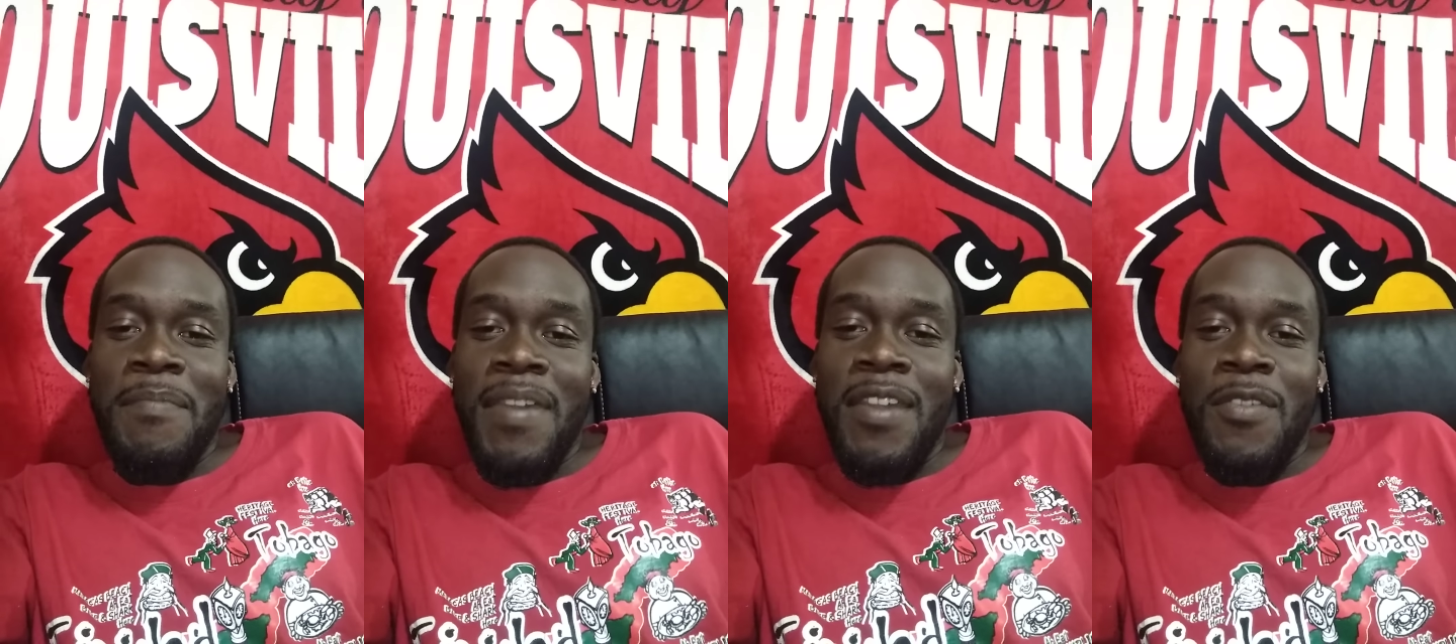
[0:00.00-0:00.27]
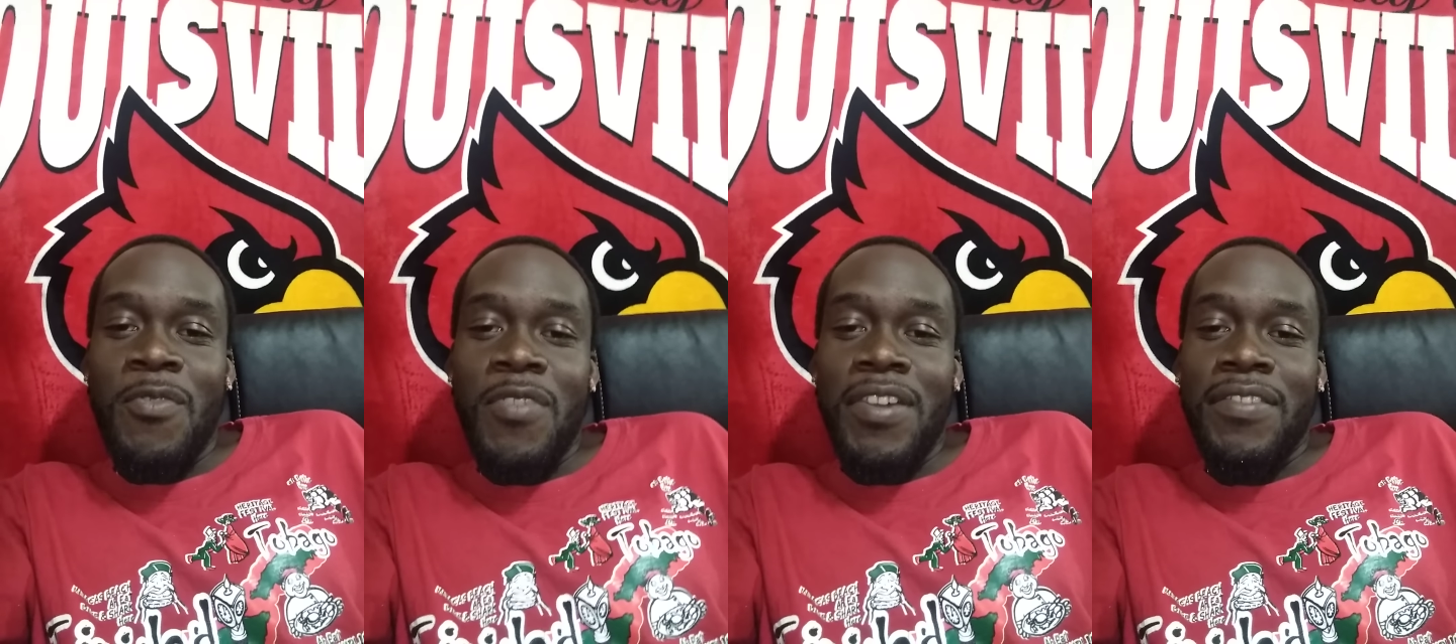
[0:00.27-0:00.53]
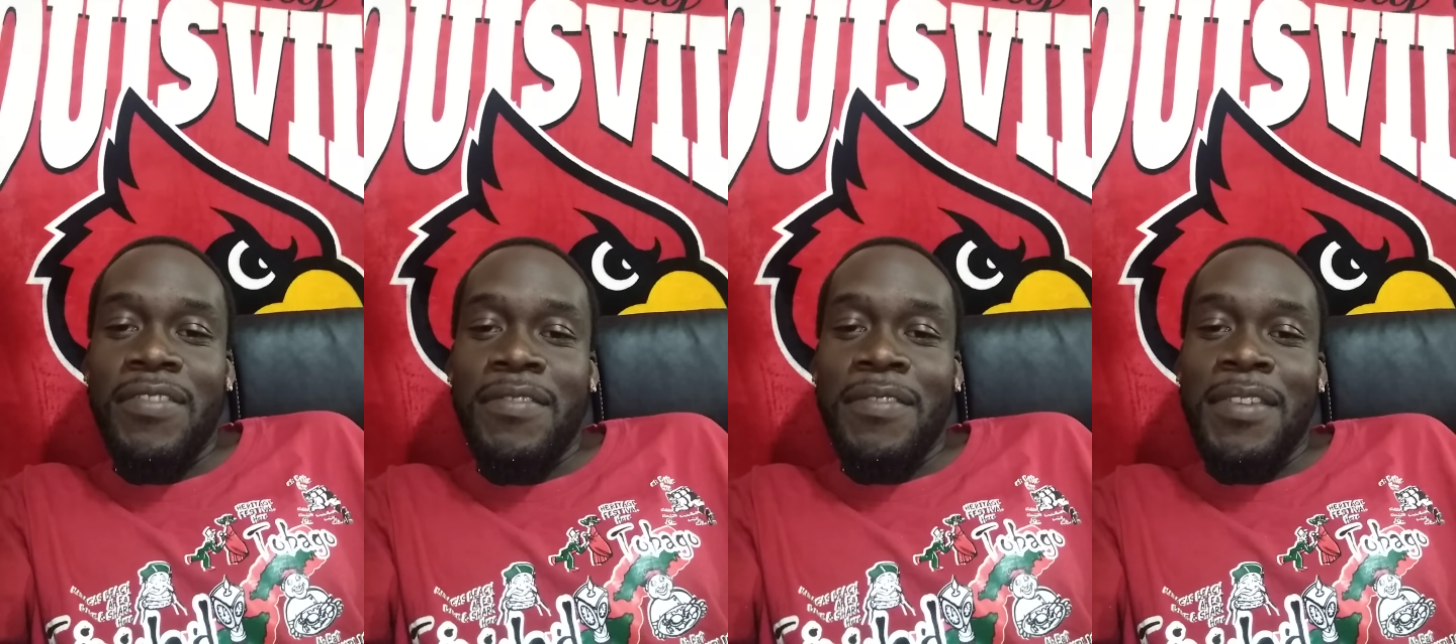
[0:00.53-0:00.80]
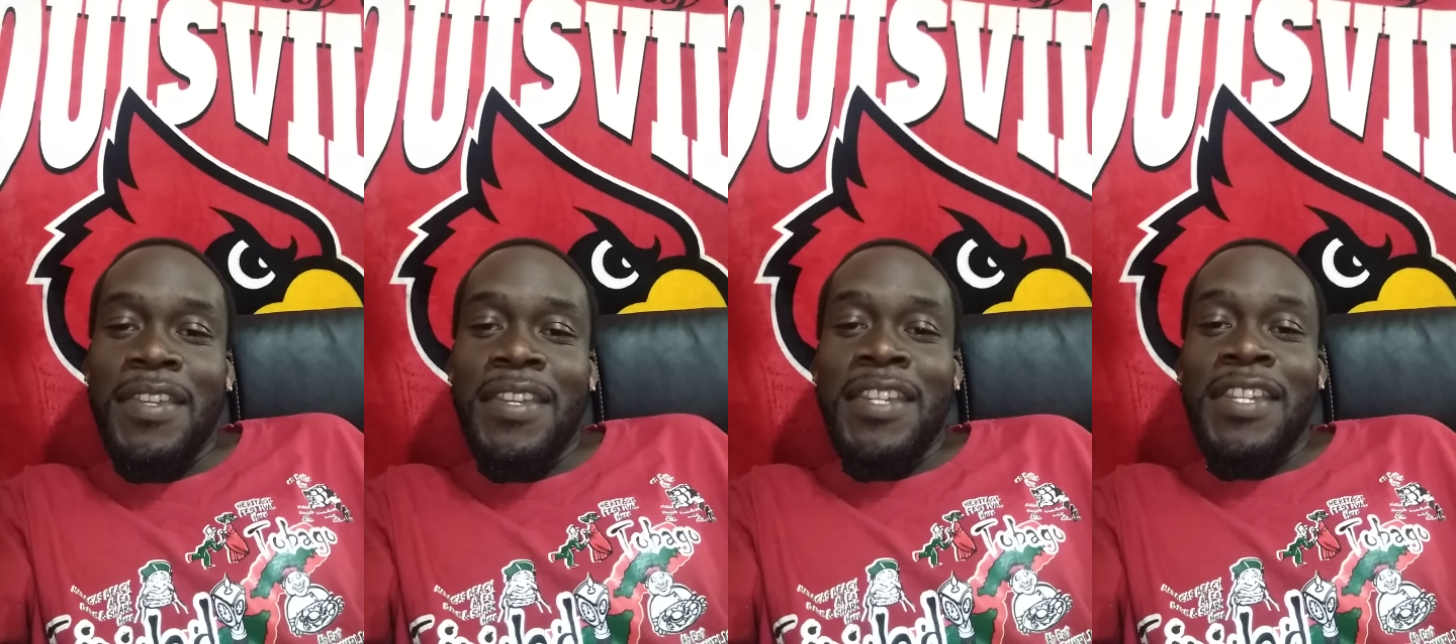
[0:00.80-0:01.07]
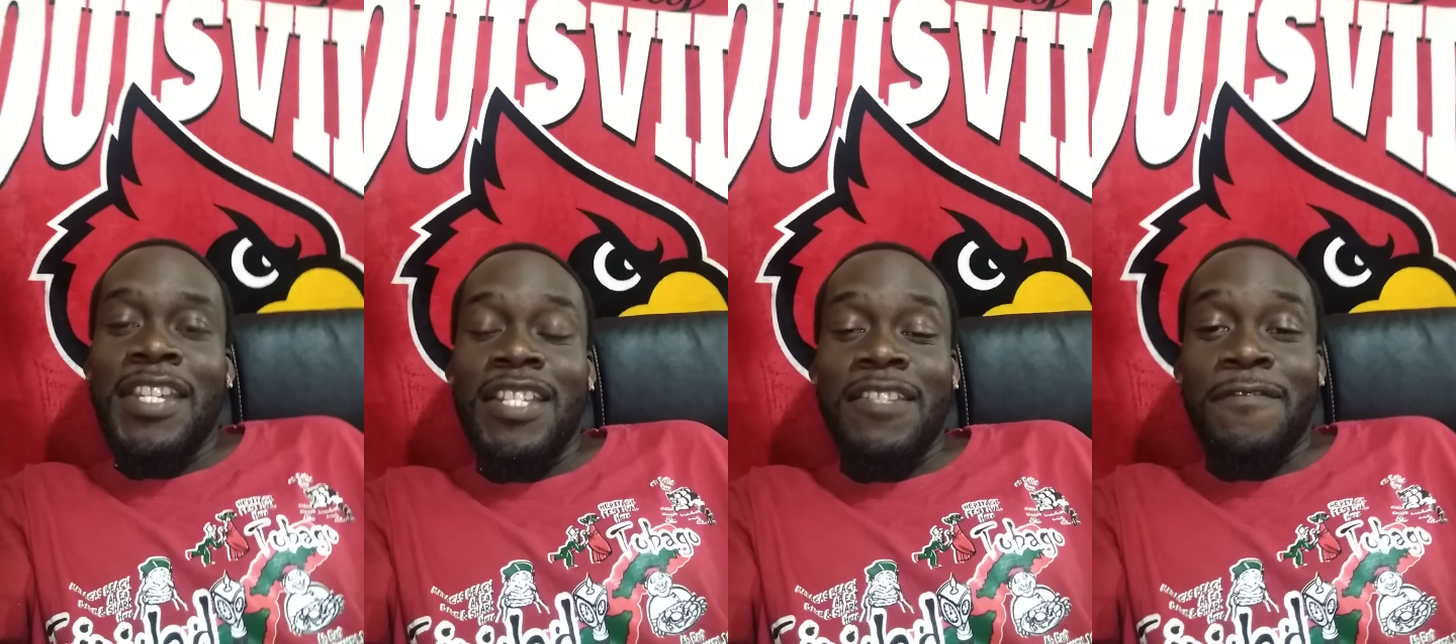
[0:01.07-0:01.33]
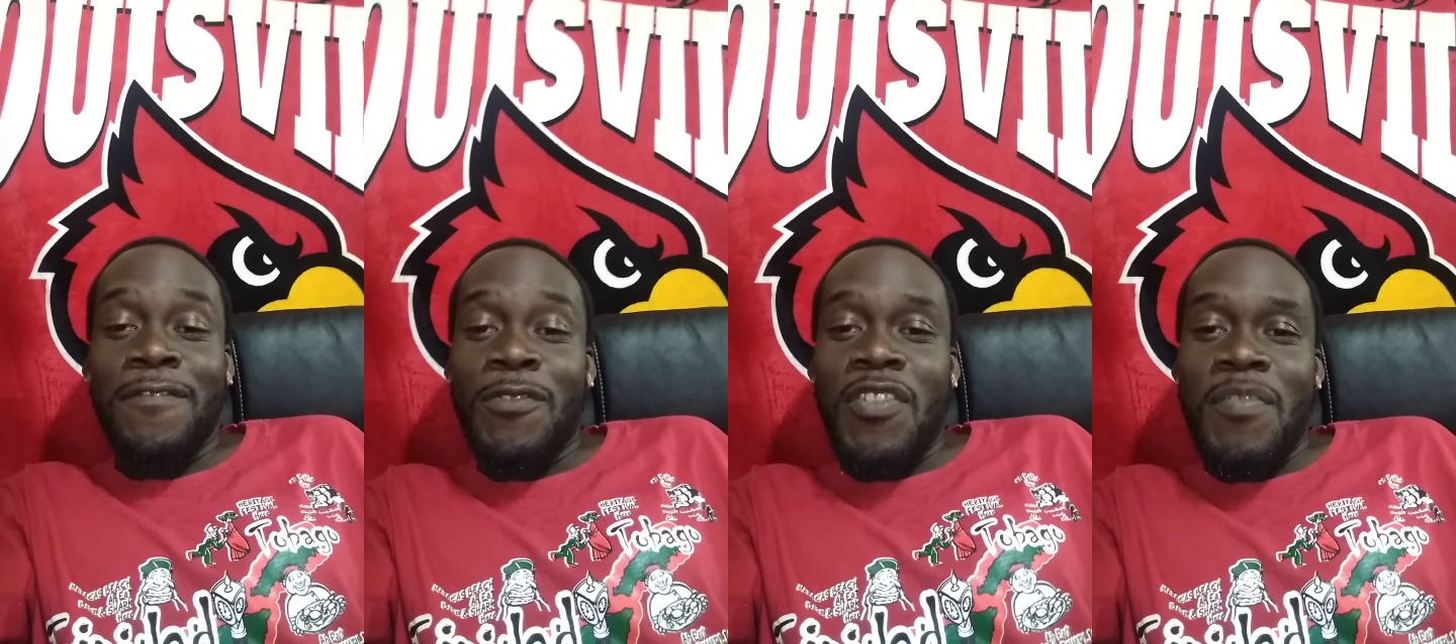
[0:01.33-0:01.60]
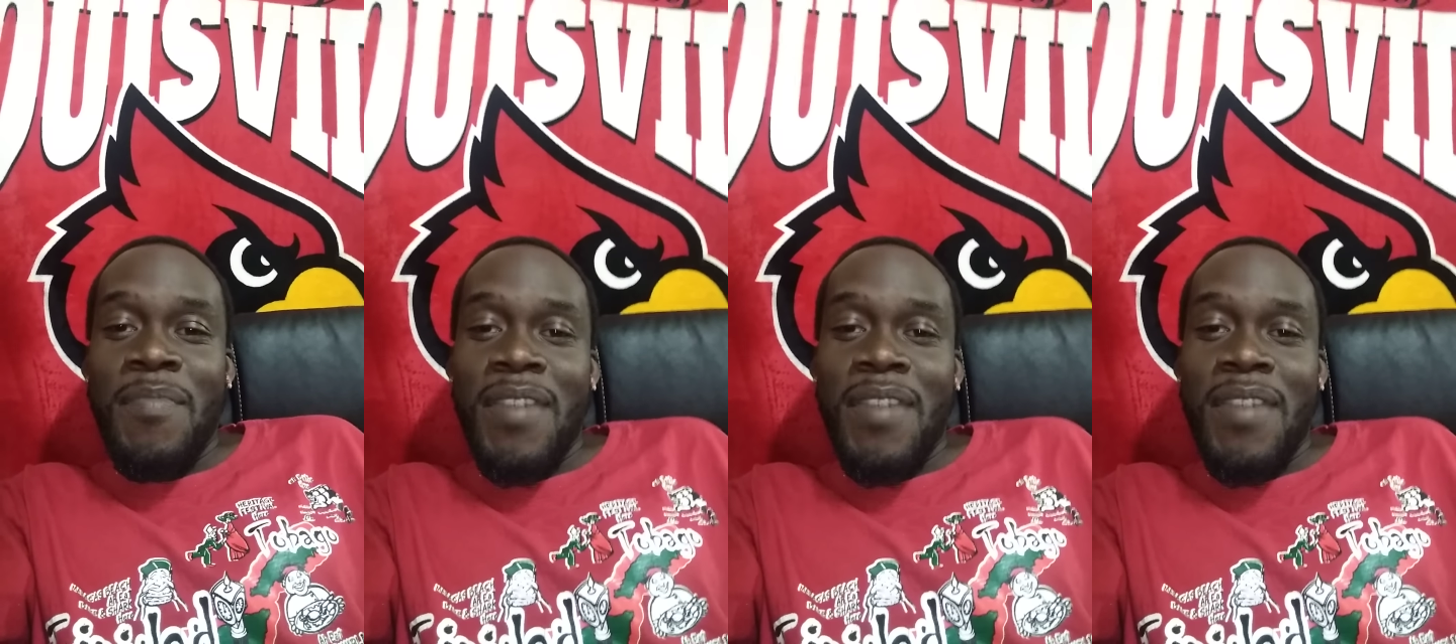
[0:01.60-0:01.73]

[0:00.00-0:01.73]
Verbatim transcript: Mayweather, it's Floyd